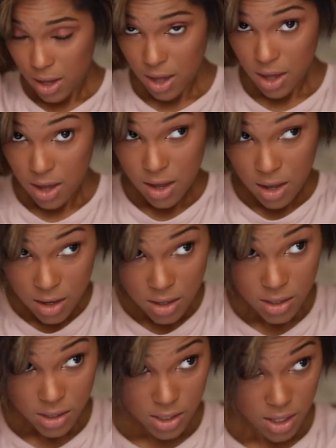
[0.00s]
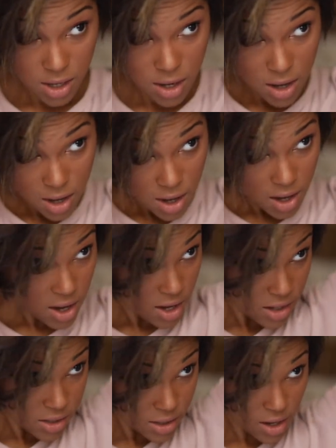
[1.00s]
And
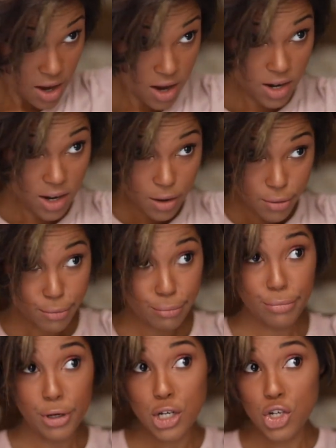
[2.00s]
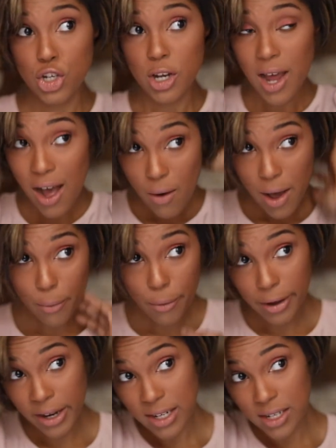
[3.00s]
let's kind of push it how I
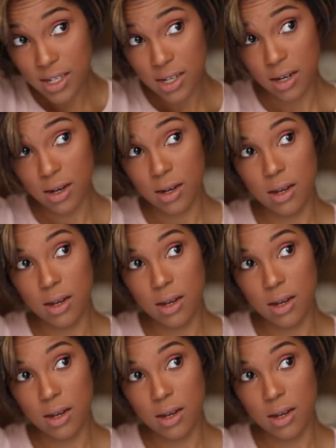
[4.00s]
want.